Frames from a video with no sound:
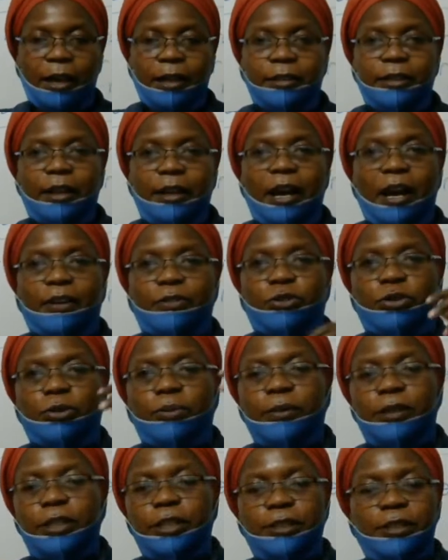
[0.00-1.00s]
They have so
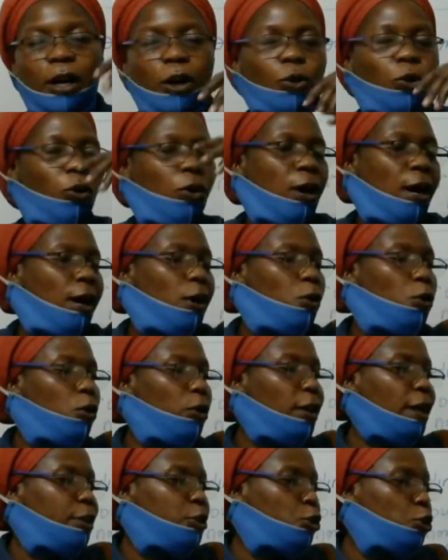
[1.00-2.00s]
many, the
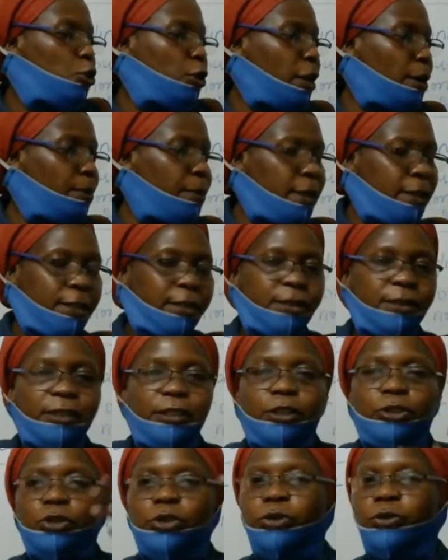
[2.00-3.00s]
Coca-Cola tournament,
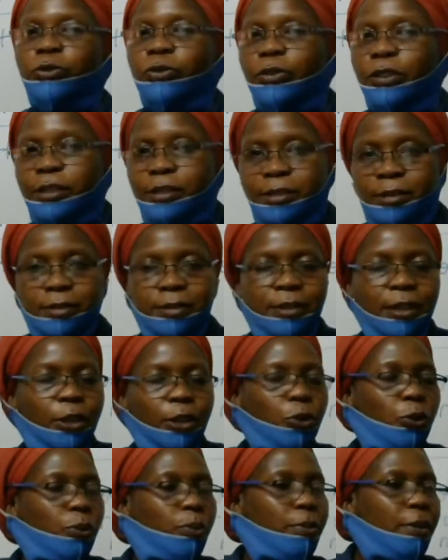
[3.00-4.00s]
the Novice, the
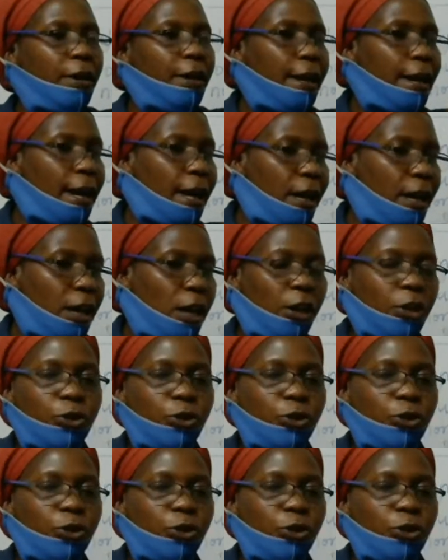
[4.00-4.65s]
Umea.